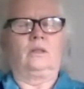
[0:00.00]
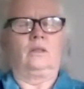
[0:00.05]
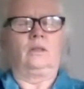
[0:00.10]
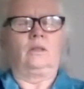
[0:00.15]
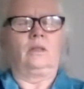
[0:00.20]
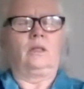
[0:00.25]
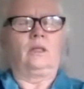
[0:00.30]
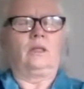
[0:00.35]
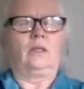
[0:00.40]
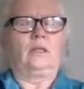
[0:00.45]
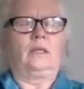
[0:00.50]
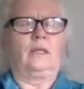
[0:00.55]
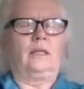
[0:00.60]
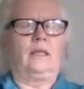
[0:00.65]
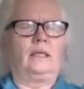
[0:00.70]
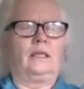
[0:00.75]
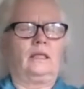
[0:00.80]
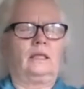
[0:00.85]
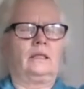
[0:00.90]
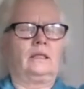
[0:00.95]
The
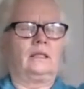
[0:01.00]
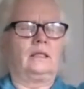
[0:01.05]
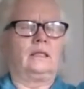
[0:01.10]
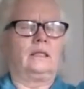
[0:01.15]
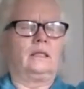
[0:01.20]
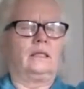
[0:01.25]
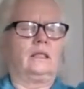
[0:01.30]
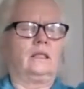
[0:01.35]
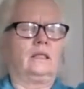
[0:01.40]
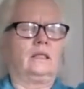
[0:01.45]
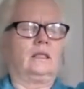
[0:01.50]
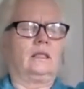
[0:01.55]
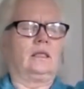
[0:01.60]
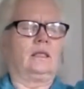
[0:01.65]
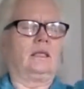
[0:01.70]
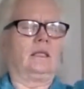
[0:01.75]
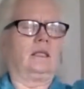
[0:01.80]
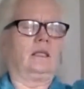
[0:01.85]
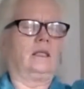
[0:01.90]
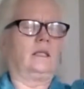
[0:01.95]
link is
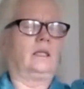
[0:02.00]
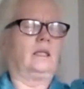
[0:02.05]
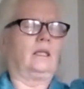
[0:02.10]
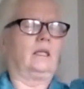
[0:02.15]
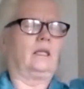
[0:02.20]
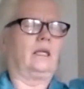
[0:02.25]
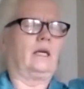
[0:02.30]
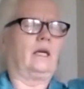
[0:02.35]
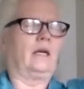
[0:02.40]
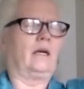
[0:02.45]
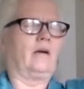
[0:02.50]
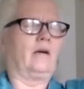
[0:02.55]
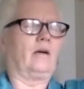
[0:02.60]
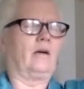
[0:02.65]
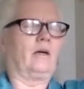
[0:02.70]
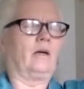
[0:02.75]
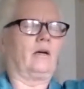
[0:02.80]
there